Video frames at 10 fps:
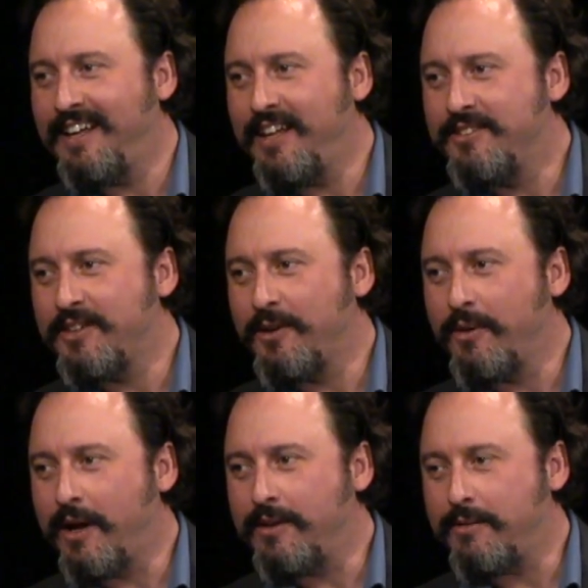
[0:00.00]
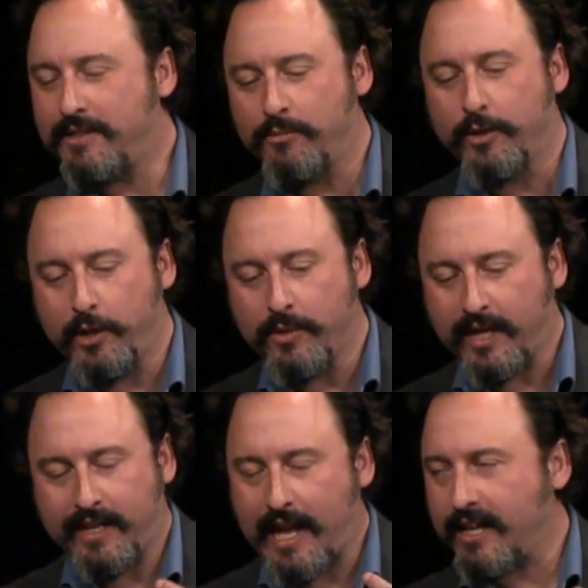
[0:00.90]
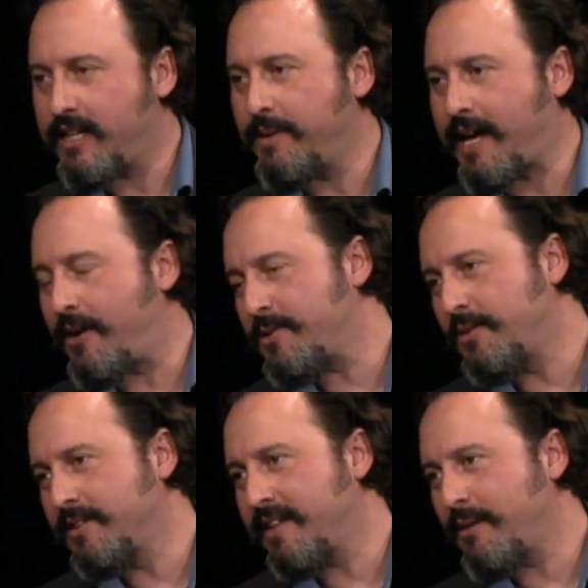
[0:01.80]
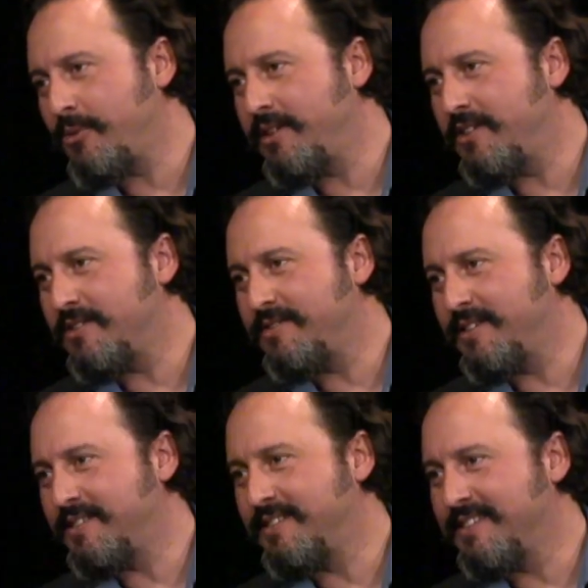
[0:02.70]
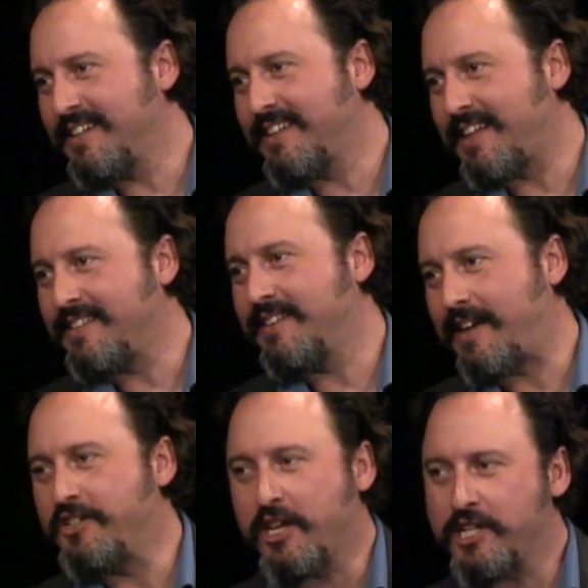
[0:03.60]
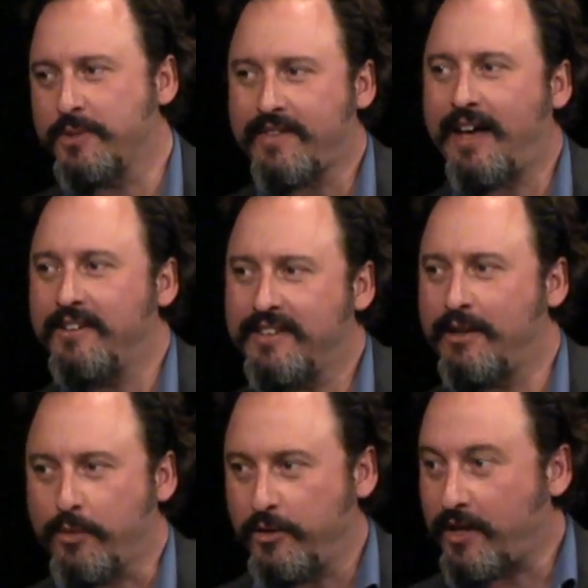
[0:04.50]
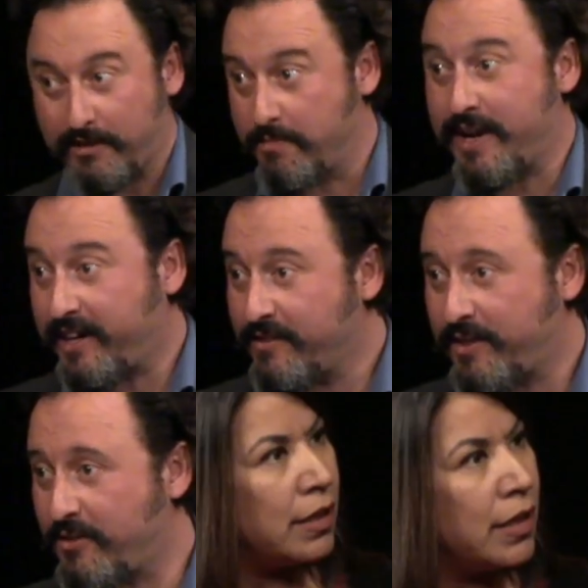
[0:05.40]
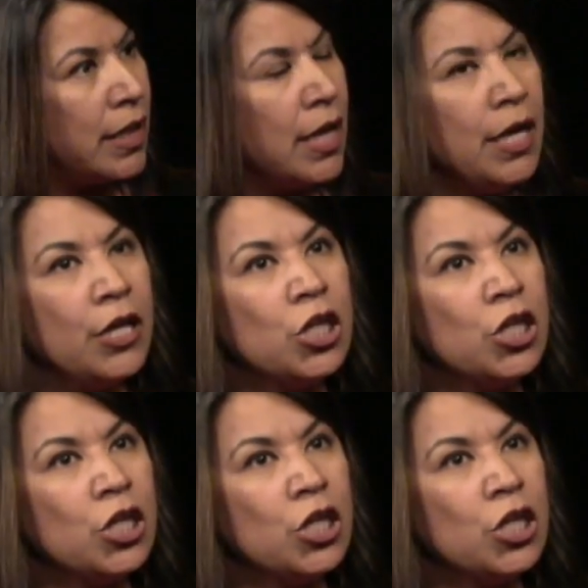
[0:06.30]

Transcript: And so were you in an academic household at that point? Did you feel like that education was valued to that? Were you competitive with your sisters?